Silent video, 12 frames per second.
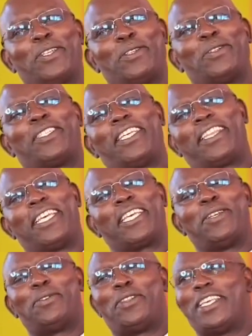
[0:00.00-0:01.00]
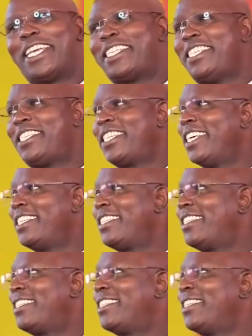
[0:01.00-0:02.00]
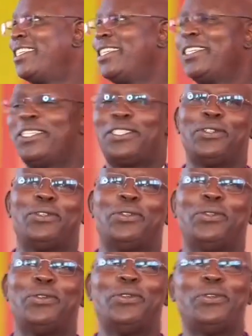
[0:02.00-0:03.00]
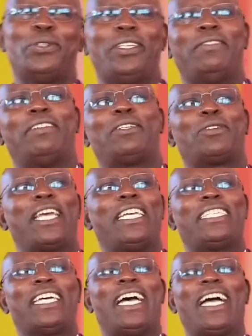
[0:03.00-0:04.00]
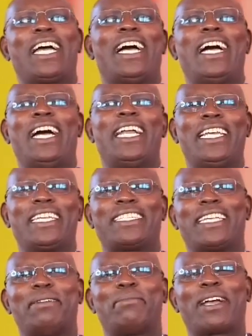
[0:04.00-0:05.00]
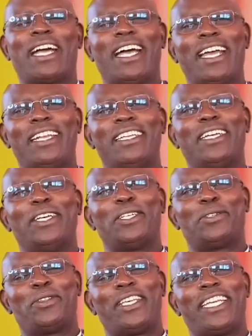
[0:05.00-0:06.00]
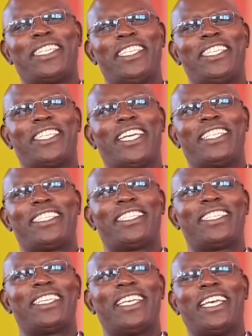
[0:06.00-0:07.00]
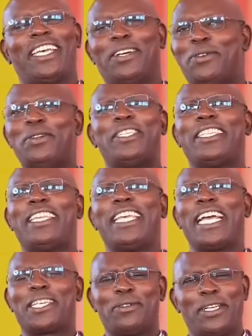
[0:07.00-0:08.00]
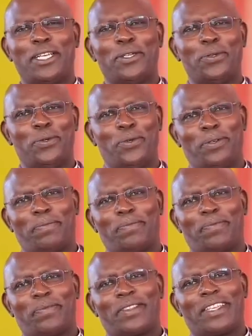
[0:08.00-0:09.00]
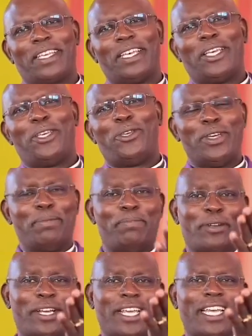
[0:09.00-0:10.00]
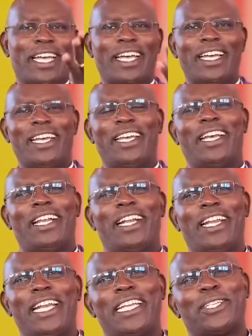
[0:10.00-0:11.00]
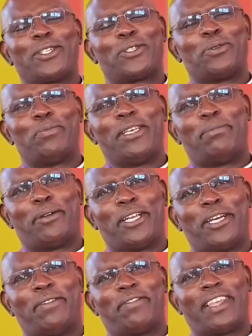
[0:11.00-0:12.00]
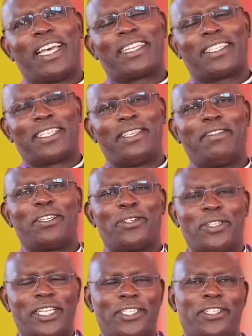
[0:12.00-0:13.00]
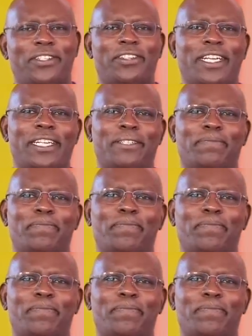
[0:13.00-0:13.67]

to say thank you to their teachers, to do, even to write a, a, an exam card to their teachers, which they actually do. Your prayer, let it also be a prayer of thanksgiving to your children.